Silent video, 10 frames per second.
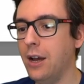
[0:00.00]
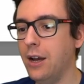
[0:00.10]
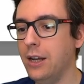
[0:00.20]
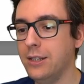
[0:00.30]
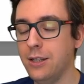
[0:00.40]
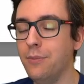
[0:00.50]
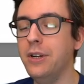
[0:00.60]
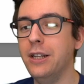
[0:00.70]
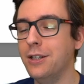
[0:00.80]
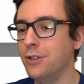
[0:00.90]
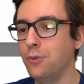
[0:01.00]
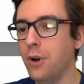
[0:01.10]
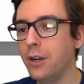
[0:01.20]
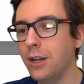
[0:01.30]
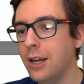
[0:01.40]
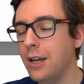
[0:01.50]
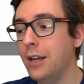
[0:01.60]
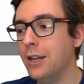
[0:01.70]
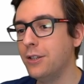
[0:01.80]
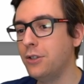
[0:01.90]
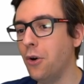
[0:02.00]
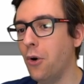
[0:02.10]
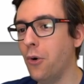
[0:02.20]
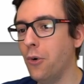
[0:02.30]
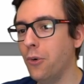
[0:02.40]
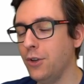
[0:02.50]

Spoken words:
It simply doesn't work. So